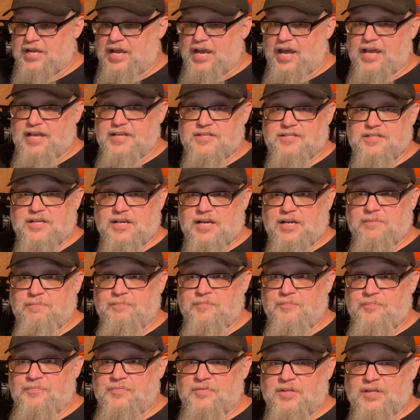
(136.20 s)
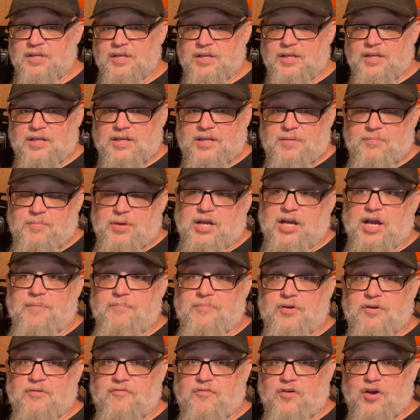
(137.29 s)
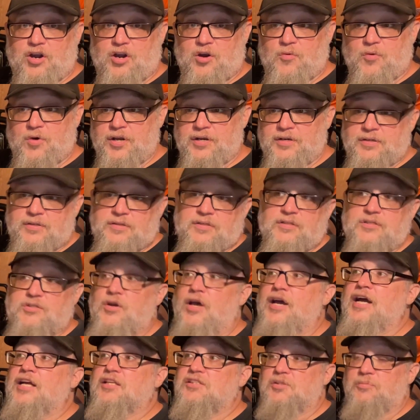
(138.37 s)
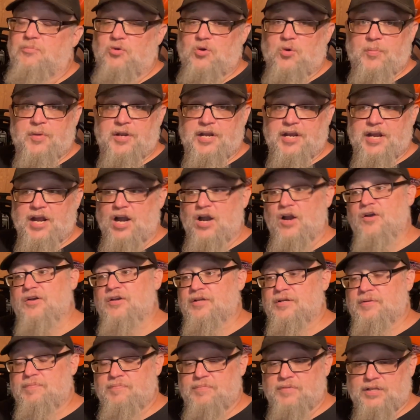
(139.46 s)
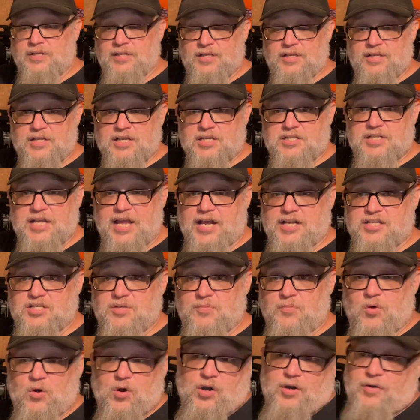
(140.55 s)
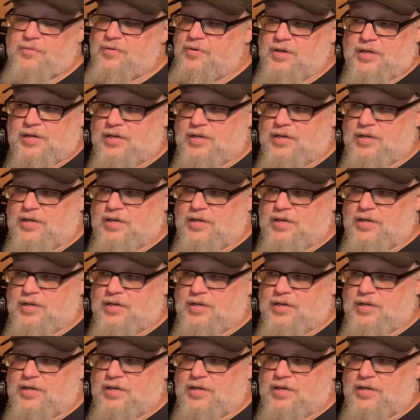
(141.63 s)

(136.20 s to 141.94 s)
guys pick up their firewood. So I got some room in the yard to stack some more.